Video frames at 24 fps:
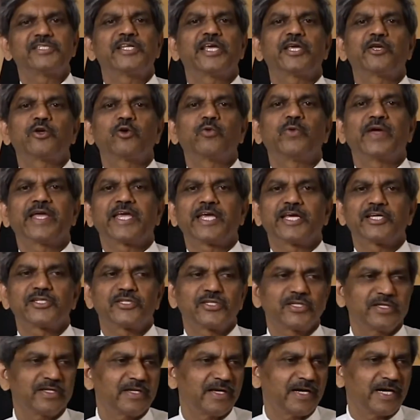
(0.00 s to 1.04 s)
take your
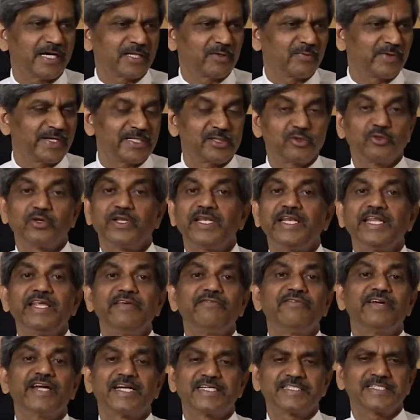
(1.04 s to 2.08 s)
vacation, otherwise your
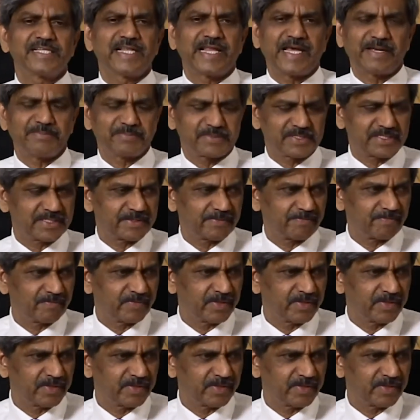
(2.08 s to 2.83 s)
leave gets lapsed.